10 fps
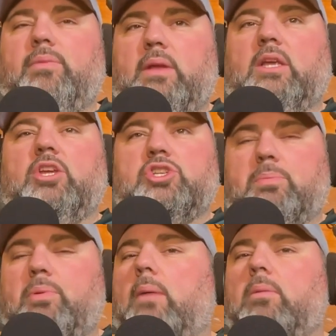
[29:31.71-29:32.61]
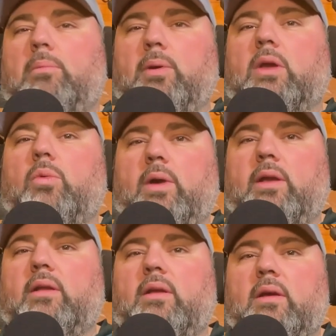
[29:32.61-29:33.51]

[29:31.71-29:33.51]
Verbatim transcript: Like, you should probably quit.